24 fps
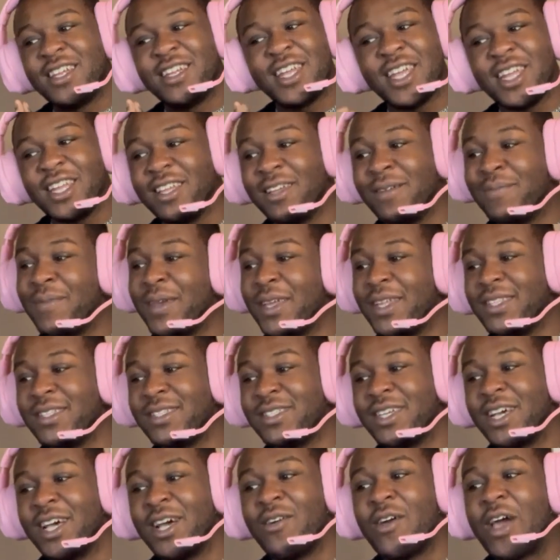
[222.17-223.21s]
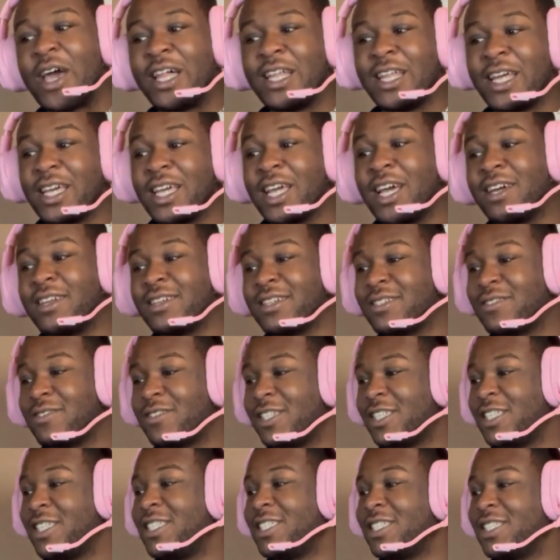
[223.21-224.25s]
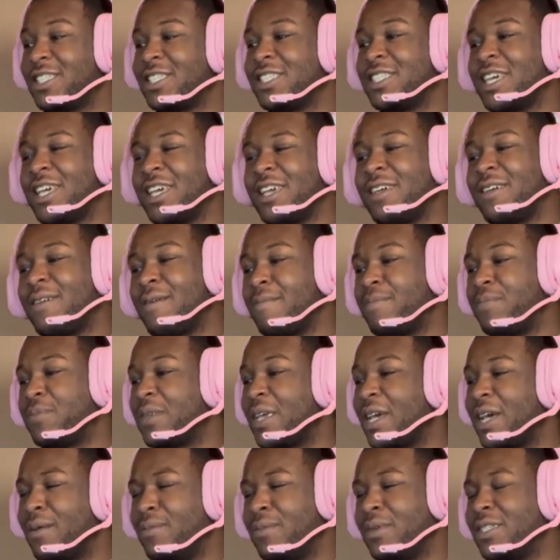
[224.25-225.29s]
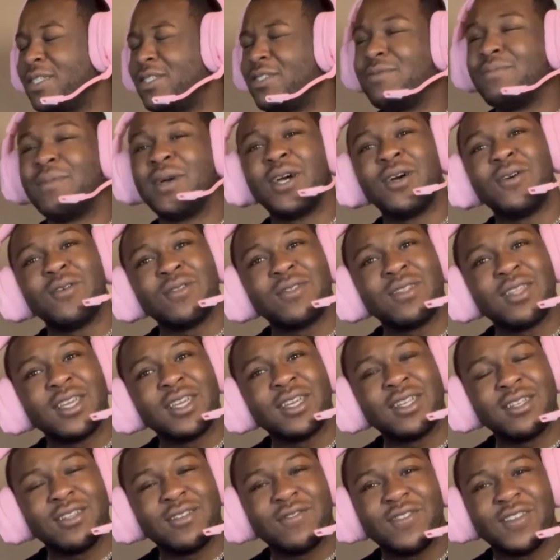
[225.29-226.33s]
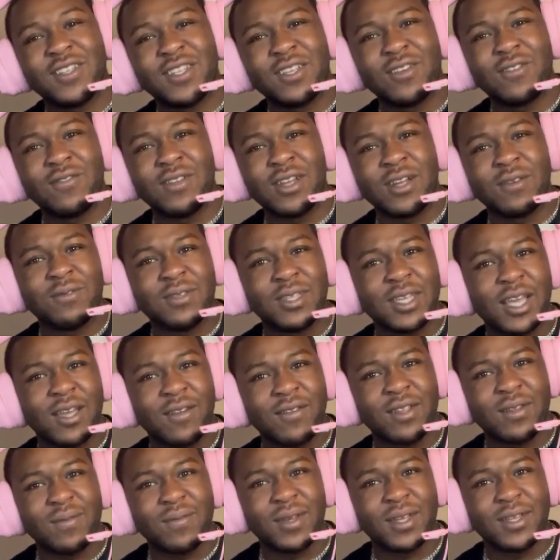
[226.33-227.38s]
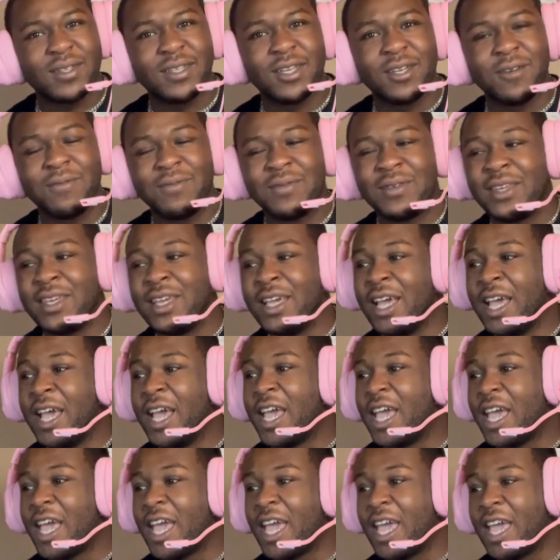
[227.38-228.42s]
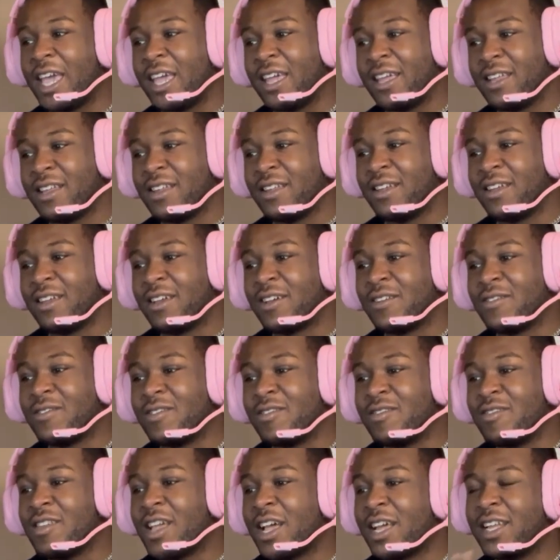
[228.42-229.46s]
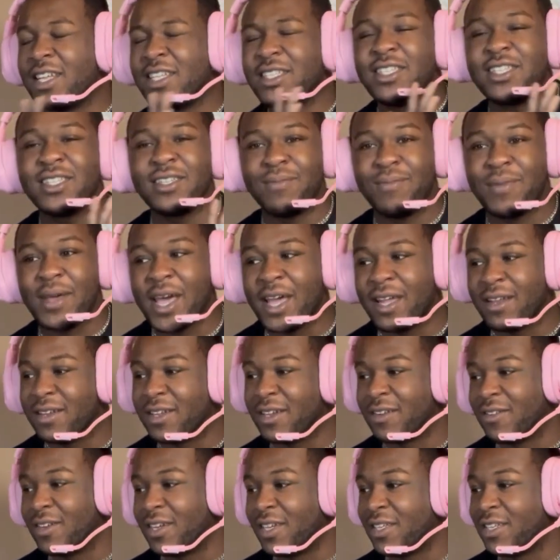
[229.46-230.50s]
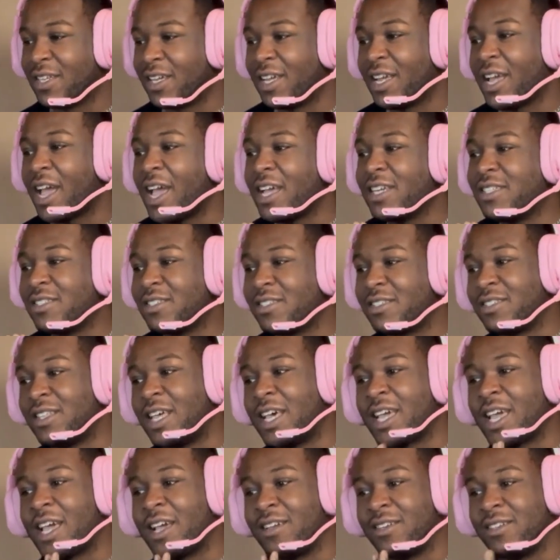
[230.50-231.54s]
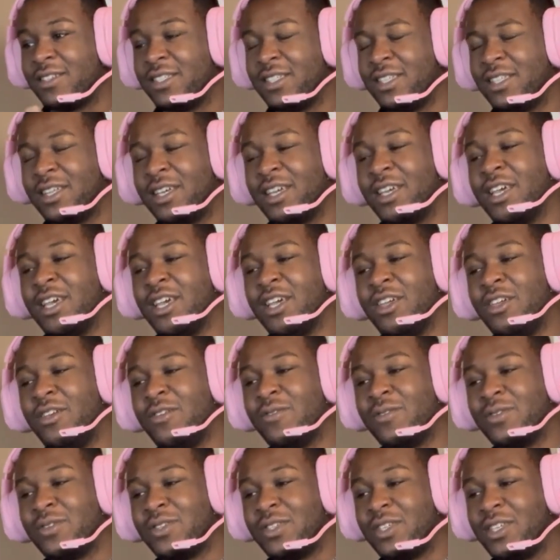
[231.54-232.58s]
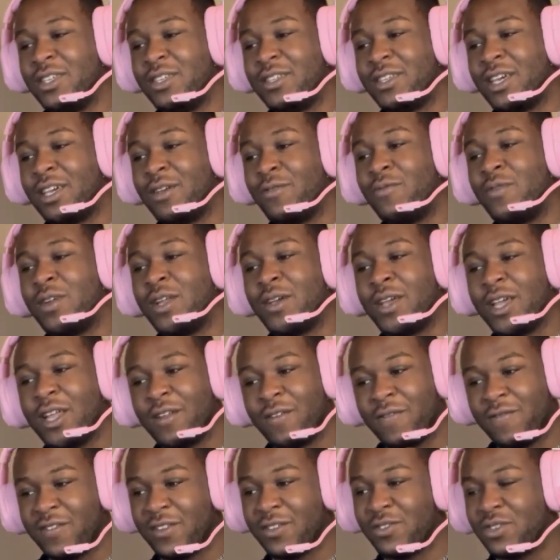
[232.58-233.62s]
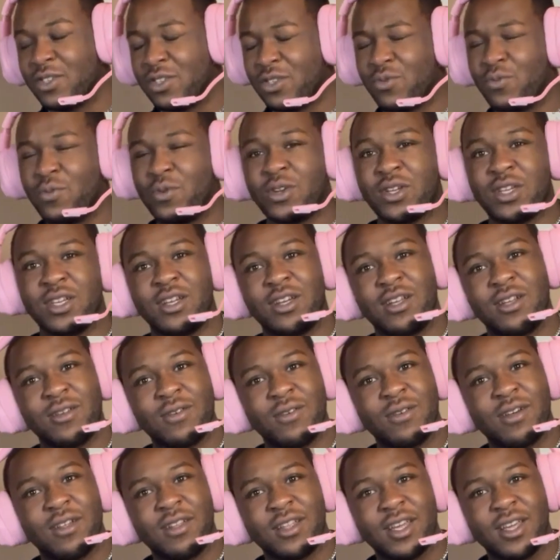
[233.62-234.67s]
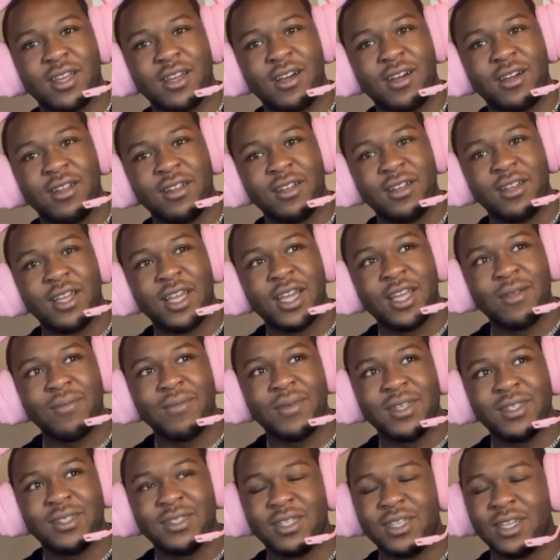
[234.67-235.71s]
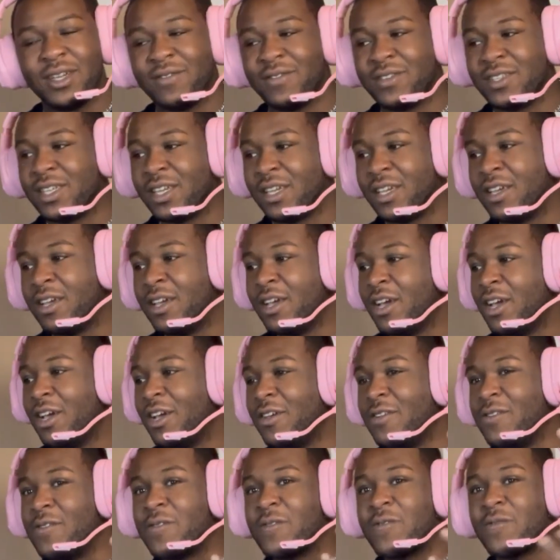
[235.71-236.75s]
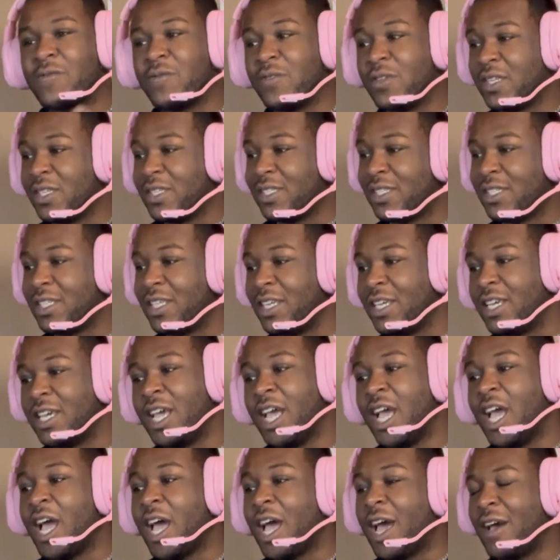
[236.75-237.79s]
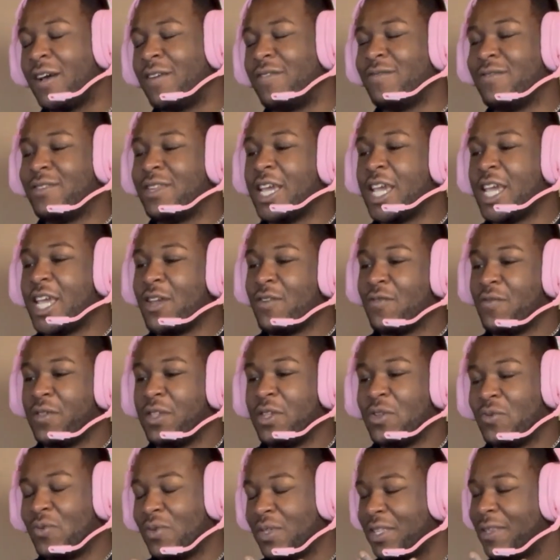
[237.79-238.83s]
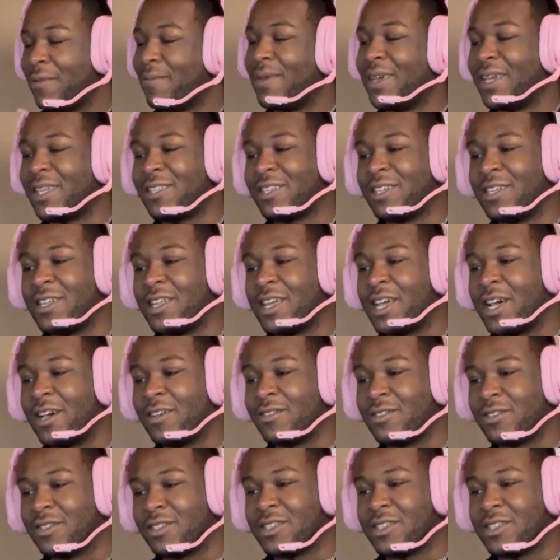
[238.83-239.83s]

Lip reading: They did an amazing job. I like how they really just say, I'm just do my own thing in this video and not really have anybody else help me. And not that that's a bad thing or anything. I just like how you see, like, you can see, like, when an interviewer is working on, like, on an animation and everything, you can really see how they really would depict it, how their